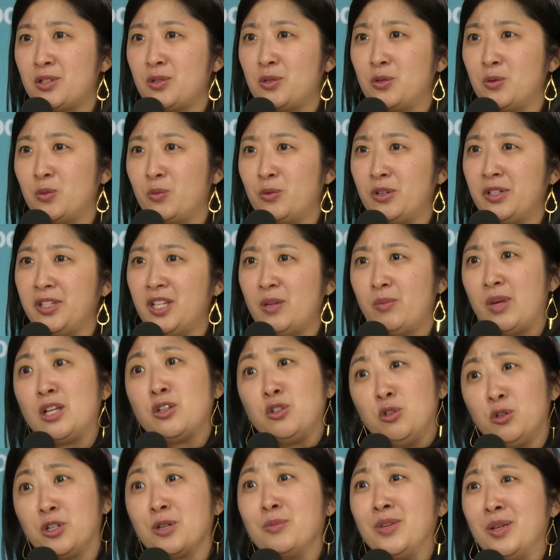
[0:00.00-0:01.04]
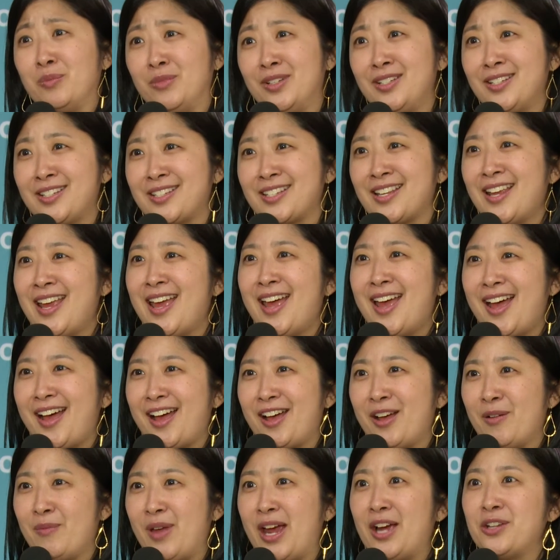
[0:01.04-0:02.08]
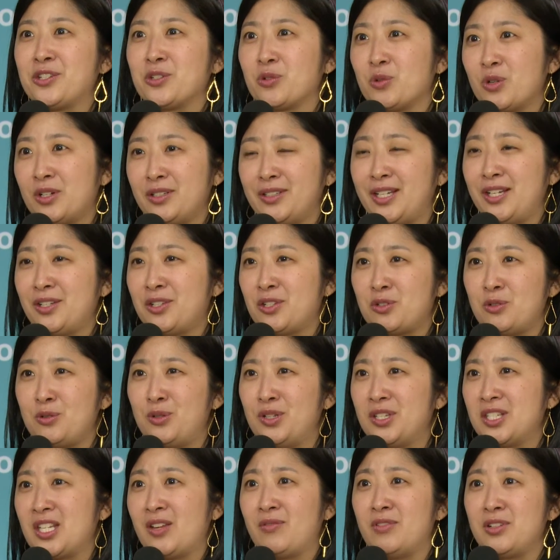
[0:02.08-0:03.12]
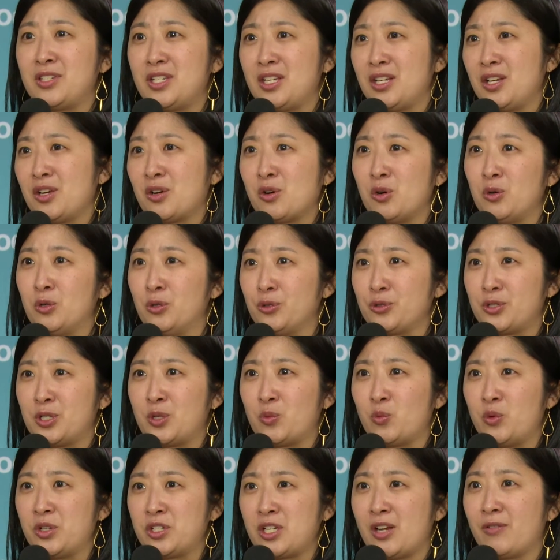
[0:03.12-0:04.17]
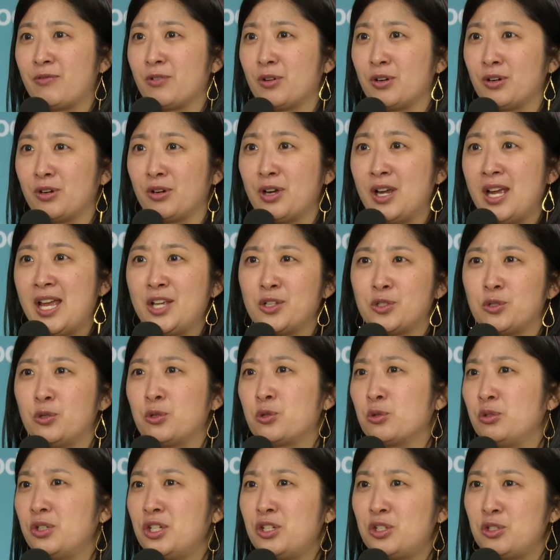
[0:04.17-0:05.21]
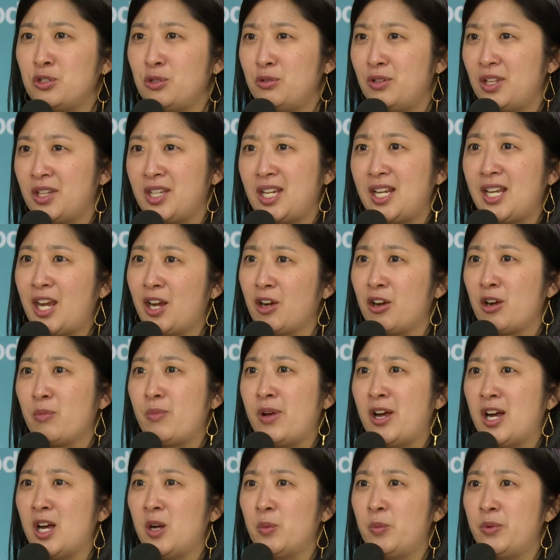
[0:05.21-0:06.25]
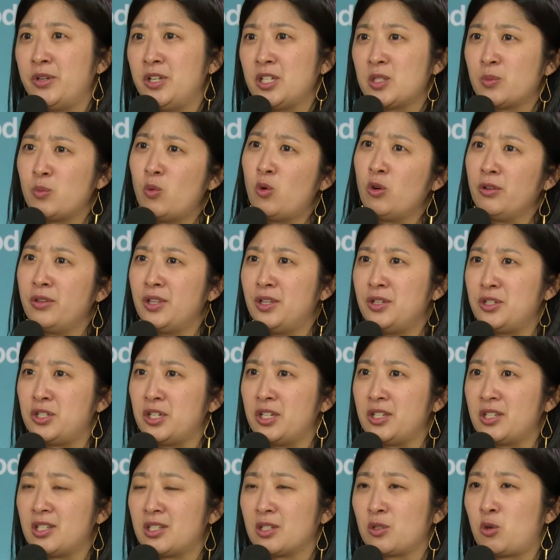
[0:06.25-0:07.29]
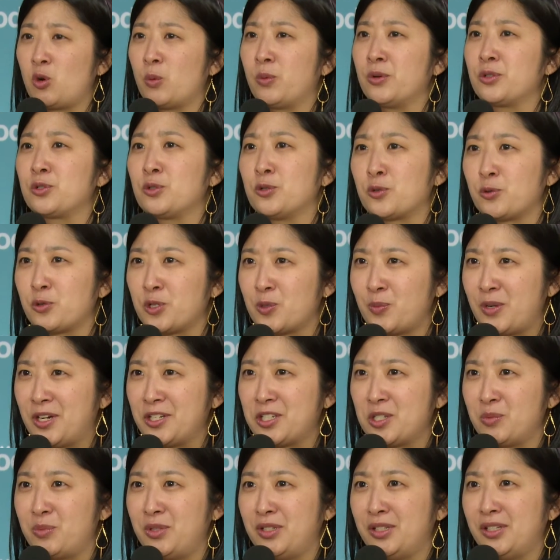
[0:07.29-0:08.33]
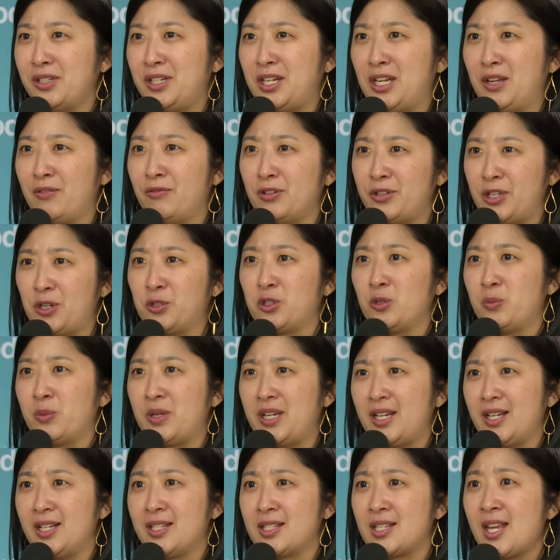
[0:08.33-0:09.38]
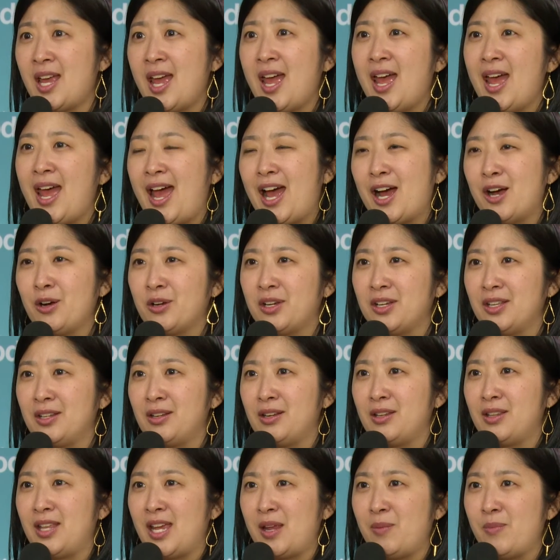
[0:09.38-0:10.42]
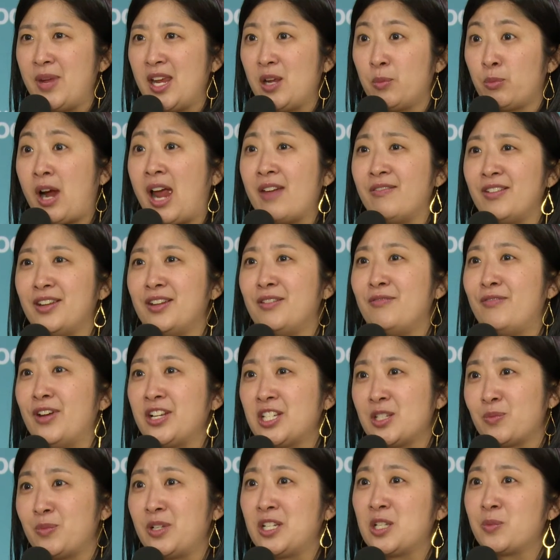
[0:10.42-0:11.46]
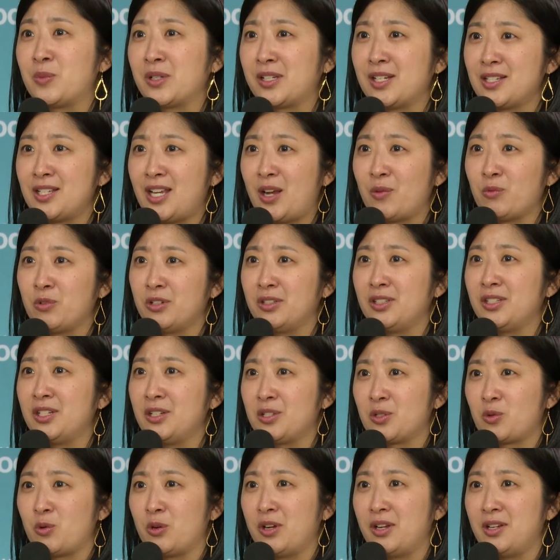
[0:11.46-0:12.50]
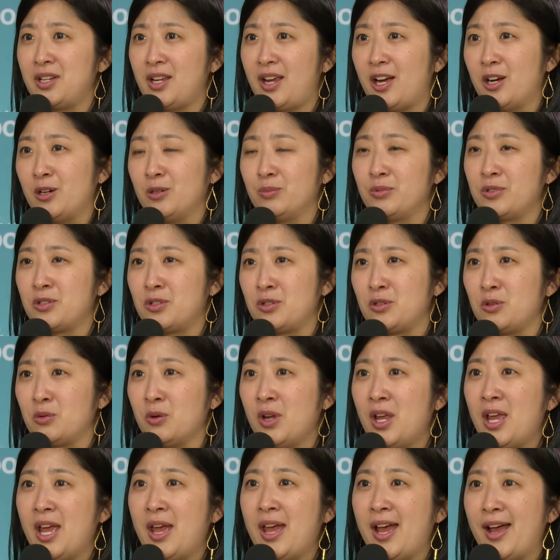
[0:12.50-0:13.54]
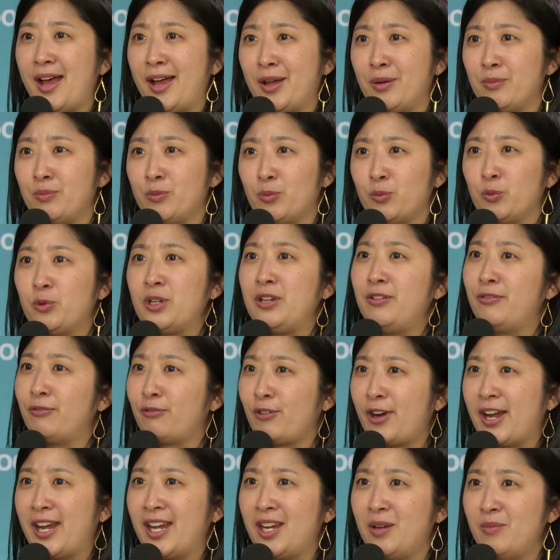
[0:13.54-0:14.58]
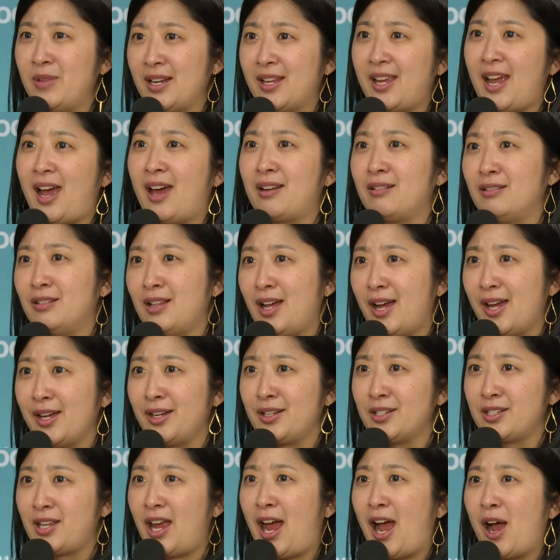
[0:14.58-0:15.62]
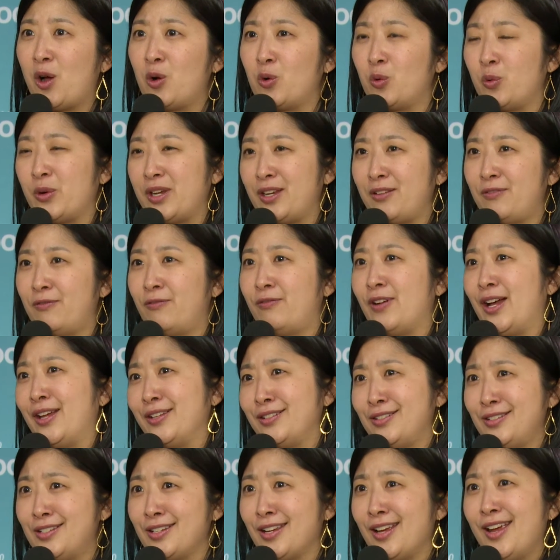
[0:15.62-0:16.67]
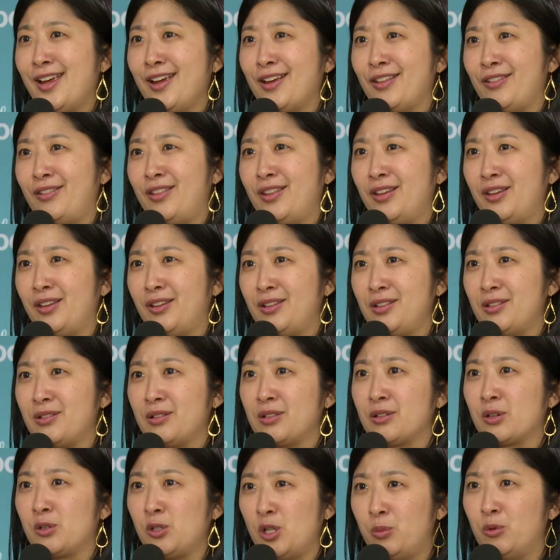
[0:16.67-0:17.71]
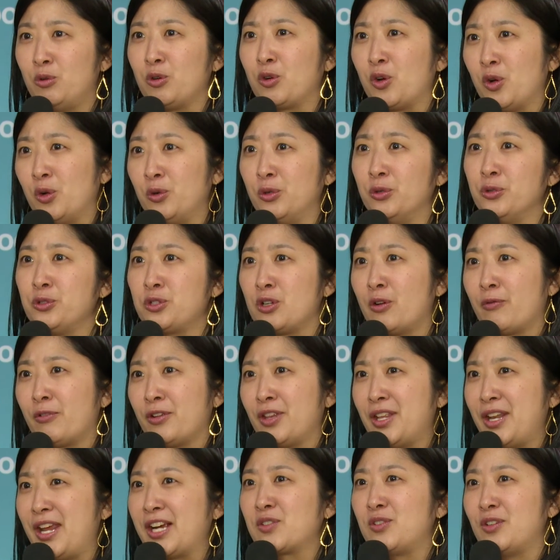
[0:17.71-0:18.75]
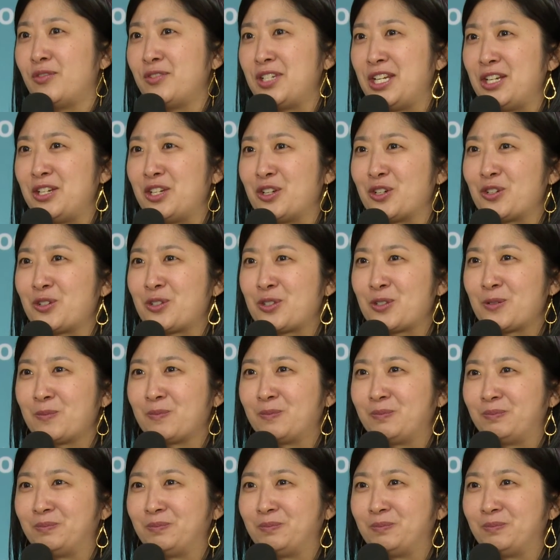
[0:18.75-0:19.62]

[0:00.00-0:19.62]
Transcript: to really make new commitments um, as it relates to the 17 goals and whichever social issue that they care about. But it's more than just corporate social responsibility and philanthropy. It's how can they make private investments because that really is going to help to um, reframe and catalyze how we fund the global goals over the next 15 years.